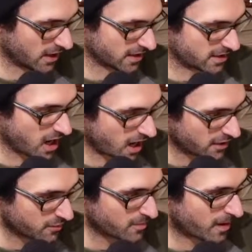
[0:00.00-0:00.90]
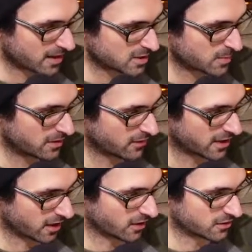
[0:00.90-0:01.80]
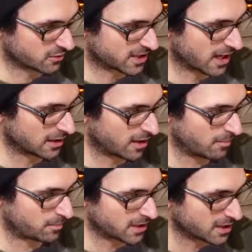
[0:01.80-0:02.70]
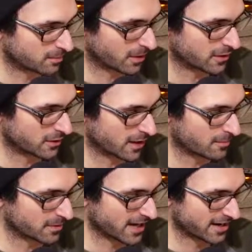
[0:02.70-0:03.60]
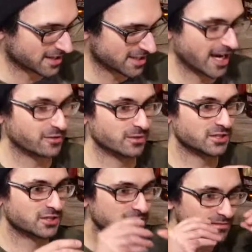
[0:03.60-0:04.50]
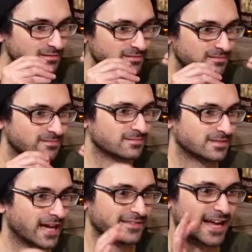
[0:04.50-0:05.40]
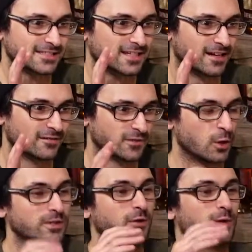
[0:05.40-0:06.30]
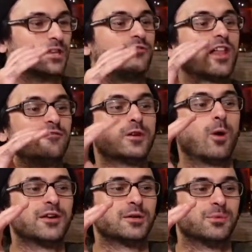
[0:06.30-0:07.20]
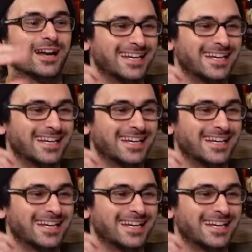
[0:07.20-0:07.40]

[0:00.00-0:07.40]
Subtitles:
It kind of reminds me of a Nutella, peanut butter, and banana sandwich. That's kind of with the fluffy Wonder Bread.